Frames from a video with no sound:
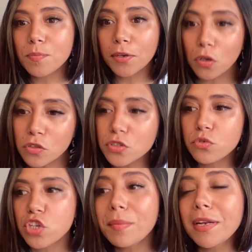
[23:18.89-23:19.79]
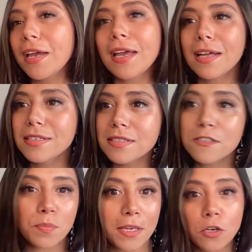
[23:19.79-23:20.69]
but also Gemini has
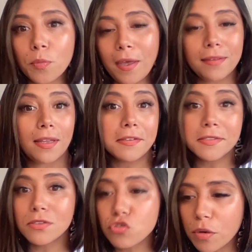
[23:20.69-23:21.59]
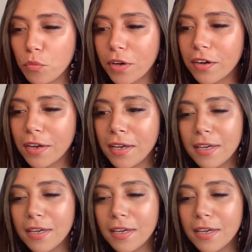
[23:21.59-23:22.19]
this Peter Pan-like syndrome where